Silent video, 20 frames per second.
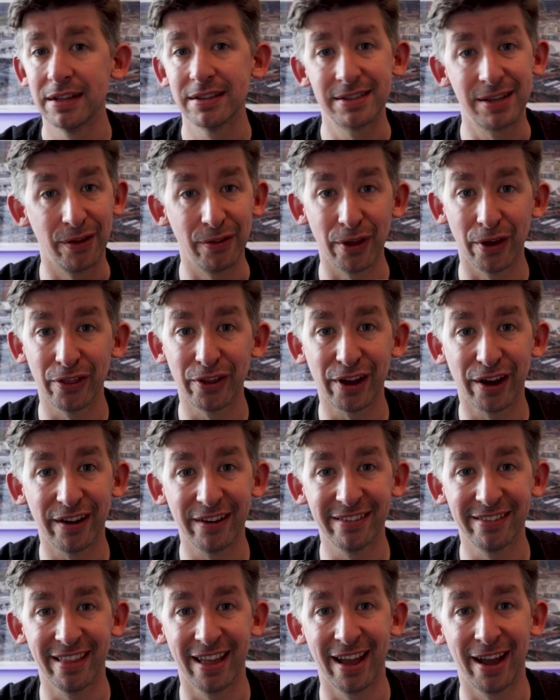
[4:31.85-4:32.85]
tell the other
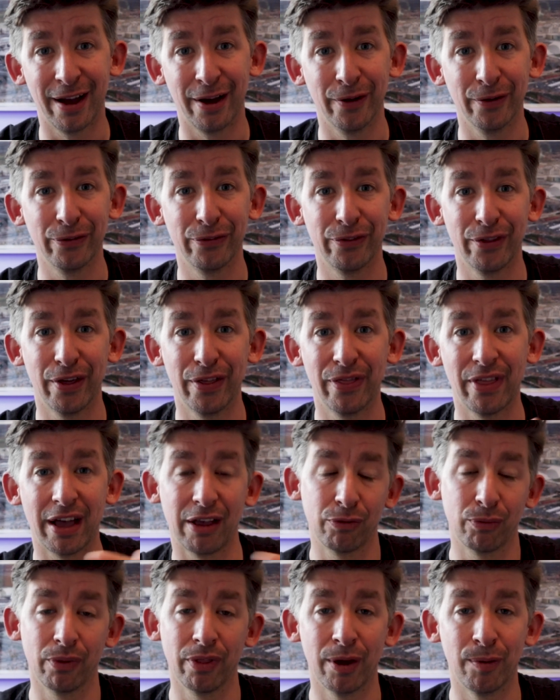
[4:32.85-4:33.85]
guys in the house that
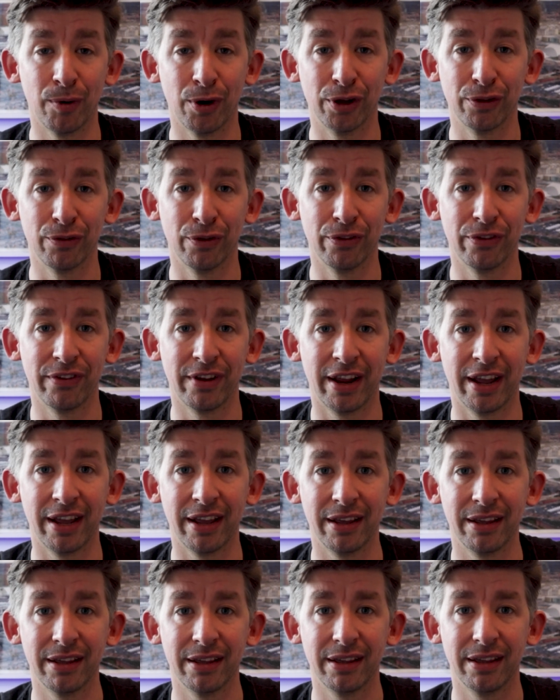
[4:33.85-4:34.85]
that's what they worked on
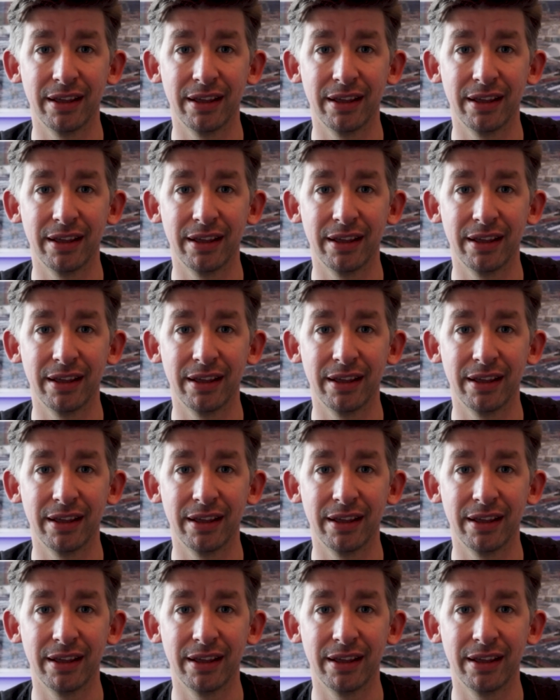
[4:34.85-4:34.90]
today.